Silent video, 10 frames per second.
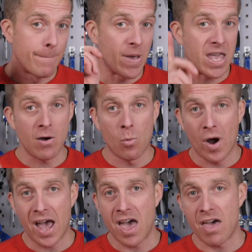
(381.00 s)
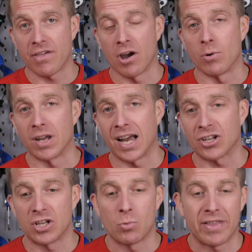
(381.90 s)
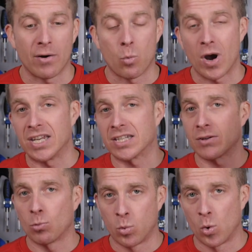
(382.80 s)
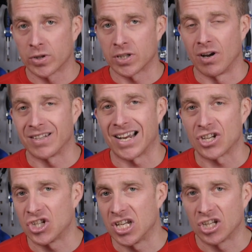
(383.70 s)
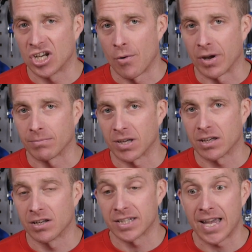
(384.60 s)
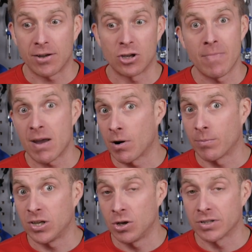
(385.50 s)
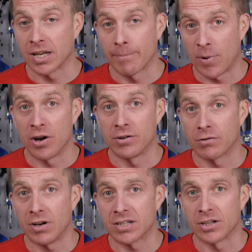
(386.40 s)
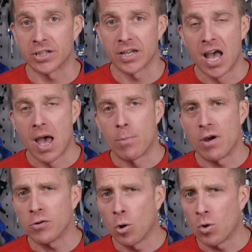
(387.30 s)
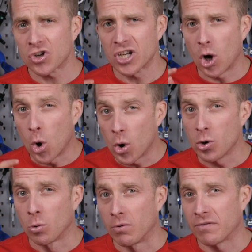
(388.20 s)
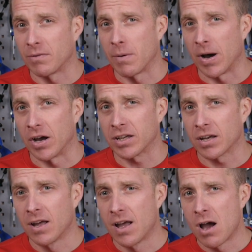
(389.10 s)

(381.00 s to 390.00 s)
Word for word: be aware though, actually where that waste water is actually going because yeah, you may well be using biodegreasers, but if you're washing oil from a bike,